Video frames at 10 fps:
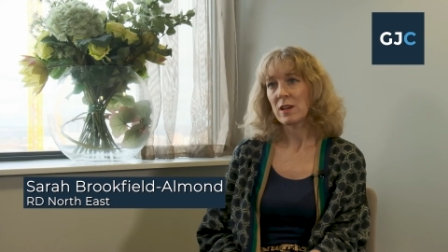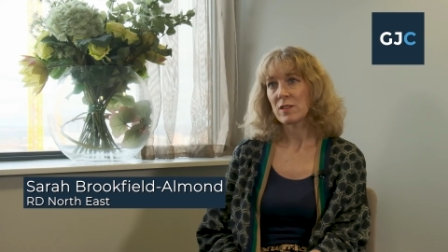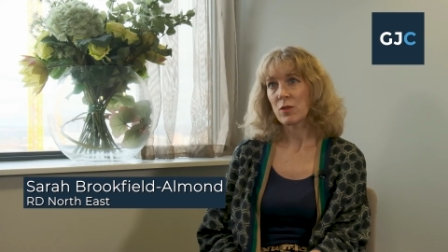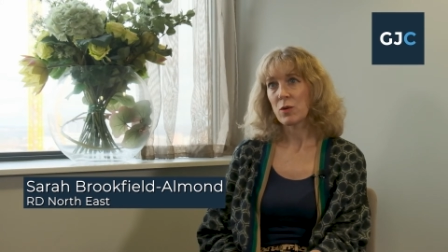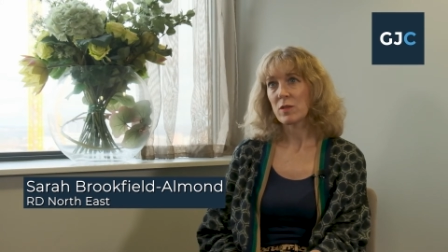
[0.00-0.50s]

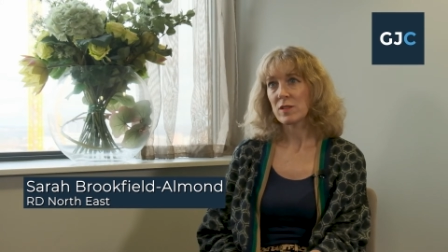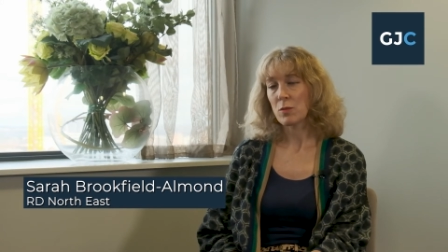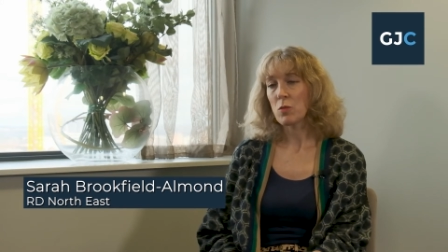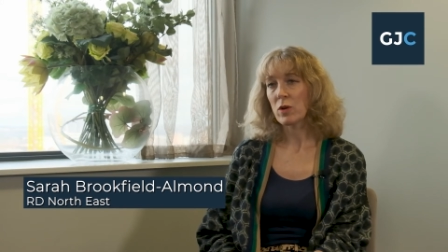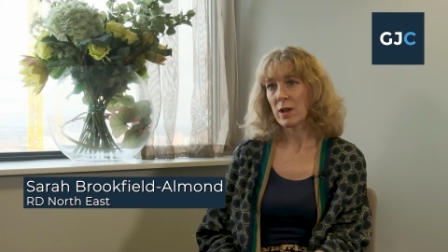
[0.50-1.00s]
So
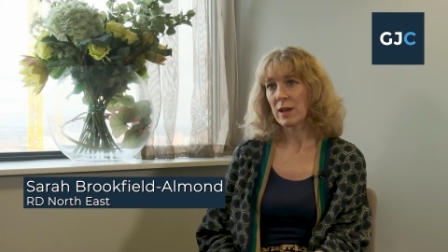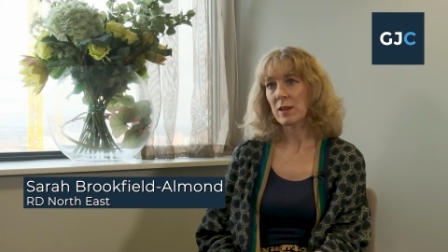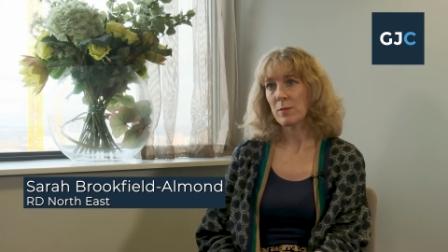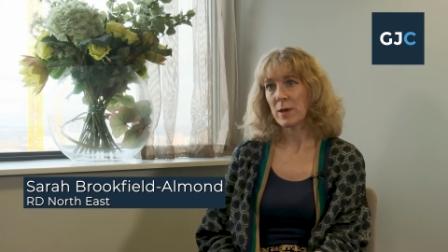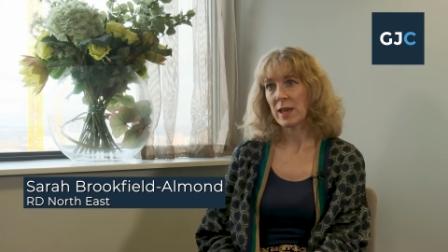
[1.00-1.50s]
someone
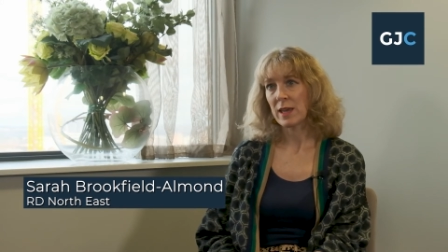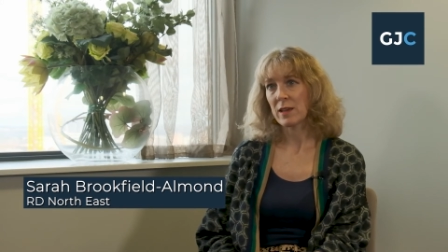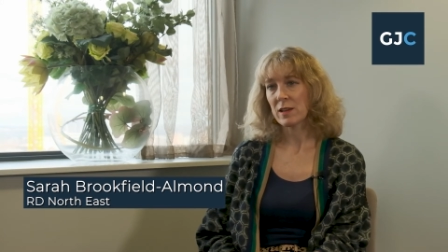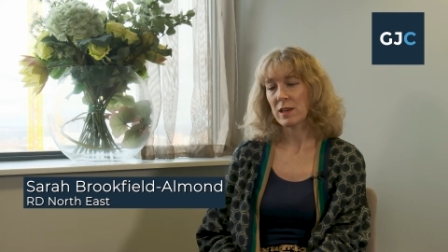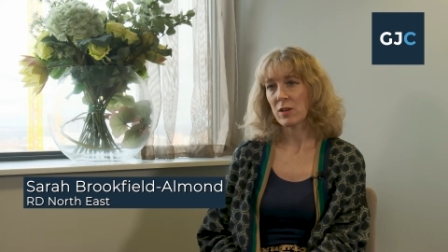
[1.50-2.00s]
like
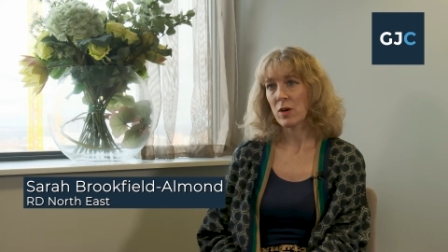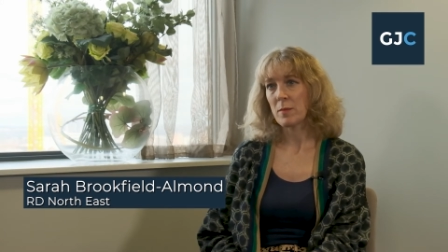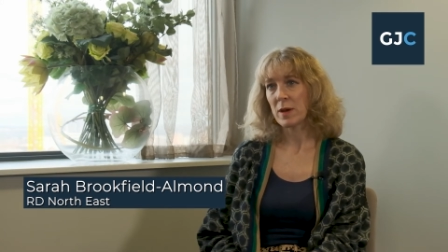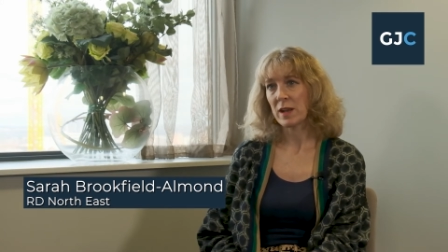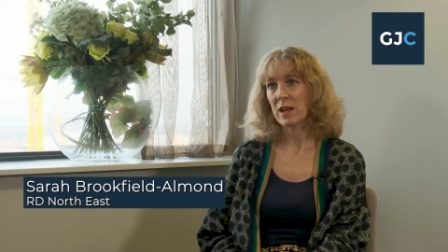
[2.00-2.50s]
me can
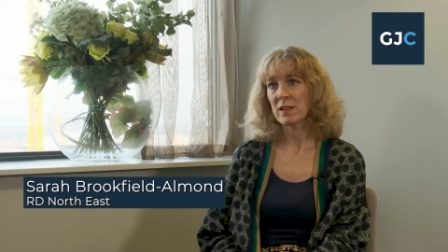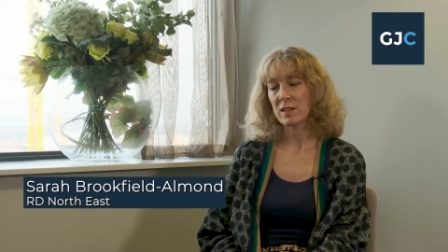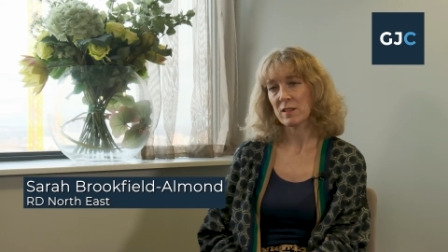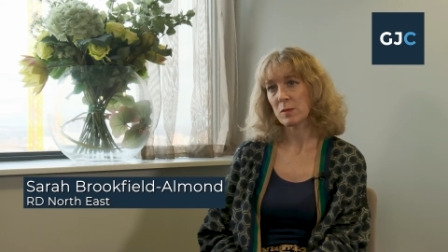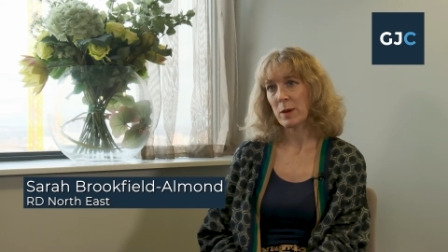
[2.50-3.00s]
come in, has
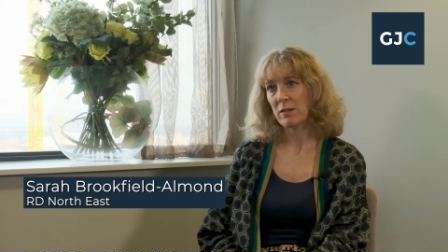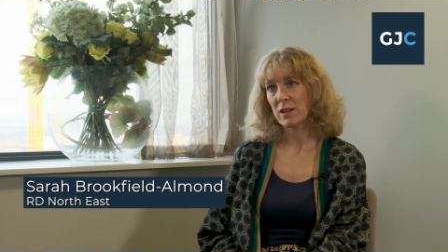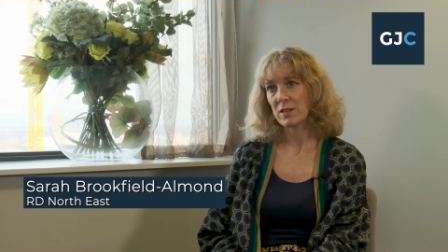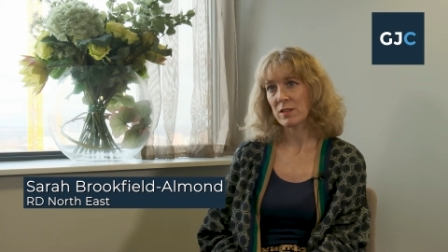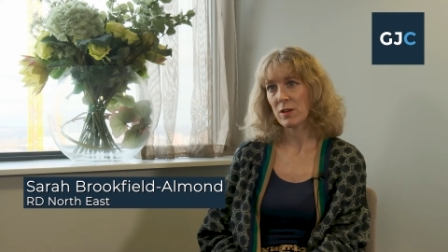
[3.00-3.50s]

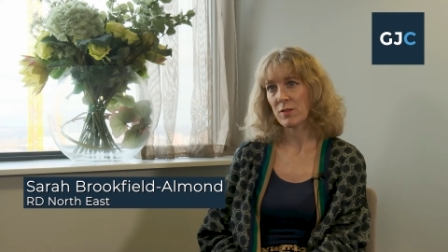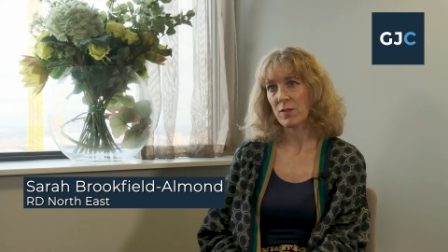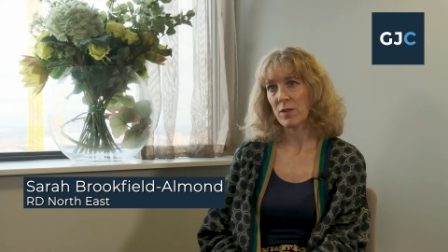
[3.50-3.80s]
experience of